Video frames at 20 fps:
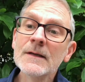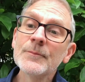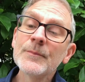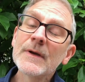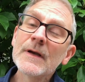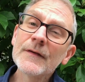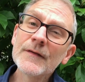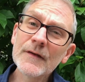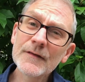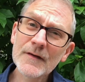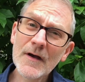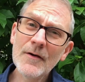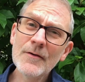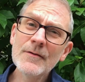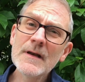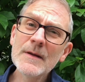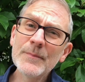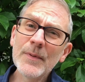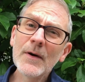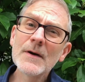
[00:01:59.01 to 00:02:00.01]
because it's
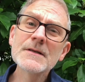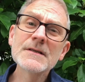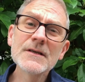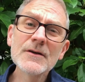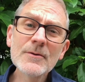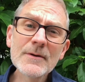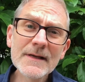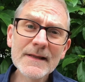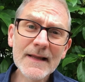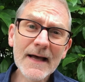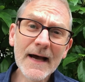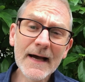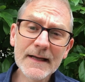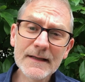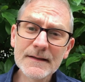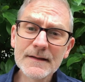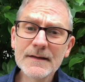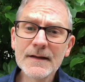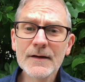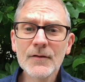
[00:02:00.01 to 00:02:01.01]
only by doing that
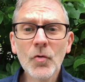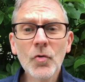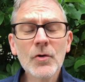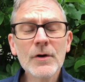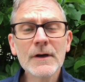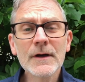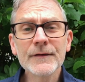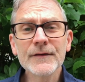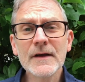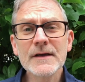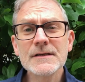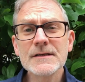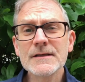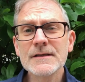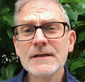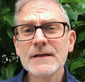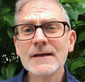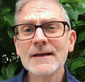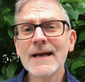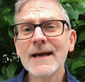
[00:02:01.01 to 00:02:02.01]
that
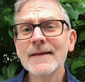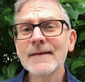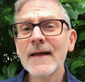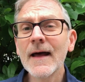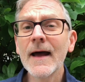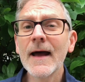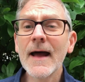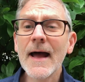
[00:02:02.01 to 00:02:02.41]
organizations can get their